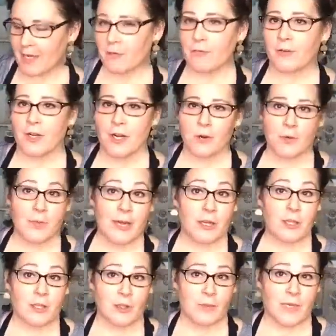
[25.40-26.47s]
don't know
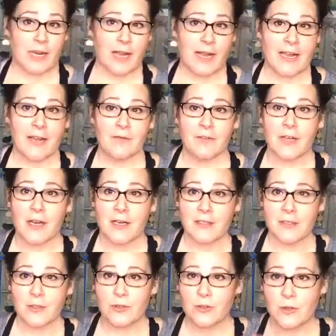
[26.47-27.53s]
about you, but I have
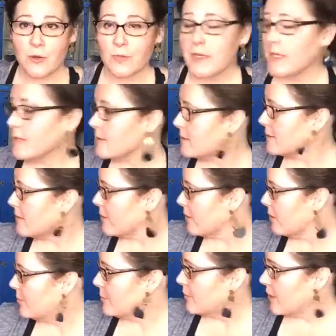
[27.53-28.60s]
got so many
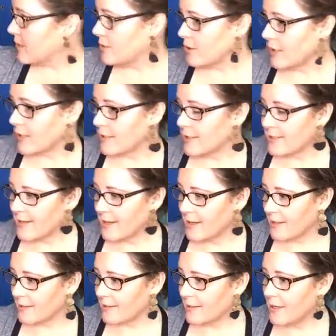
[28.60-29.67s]
started projects,
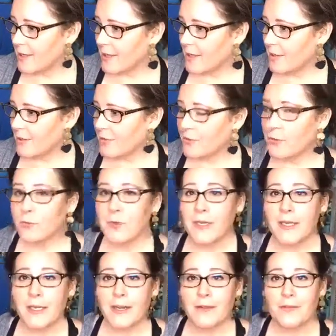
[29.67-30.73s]
and
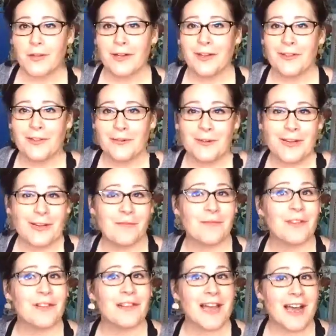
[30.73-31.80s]
three of
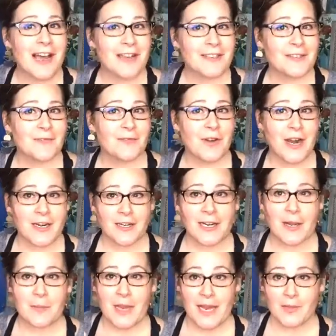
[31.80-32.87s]
the last Friday
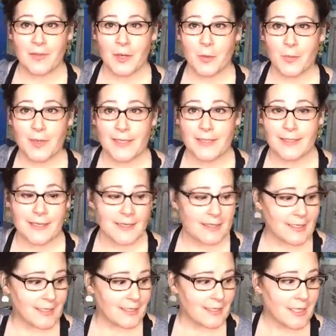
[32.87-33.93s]
Night Paint Therapies that I
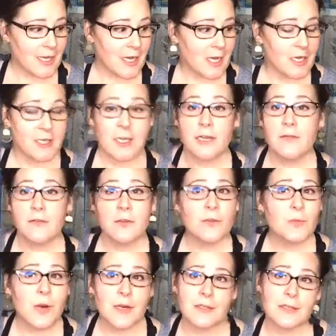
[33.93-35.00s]
did, none of
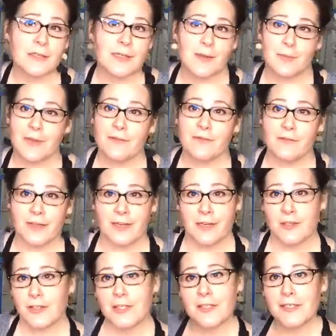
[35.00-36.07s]
those projects have been
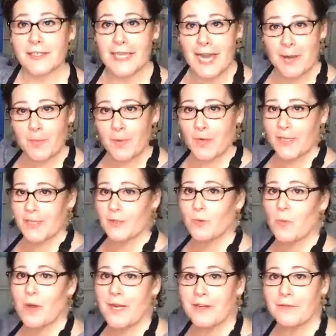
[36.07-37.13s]
finished, and this hamper is
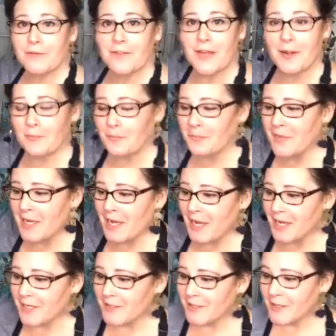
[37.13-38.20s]
one of them.
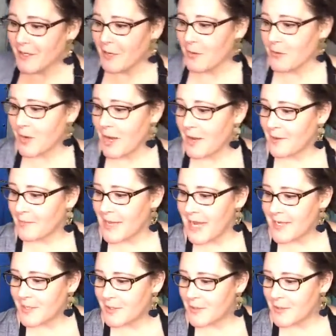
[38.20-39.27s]
So,
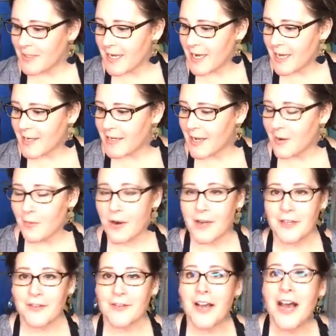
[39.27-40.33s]
hey Suzanne, how are
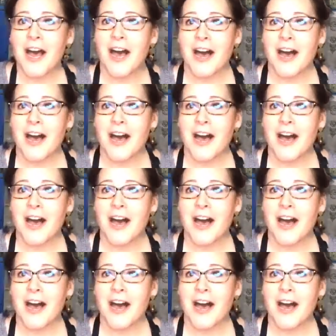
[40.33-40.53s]
you?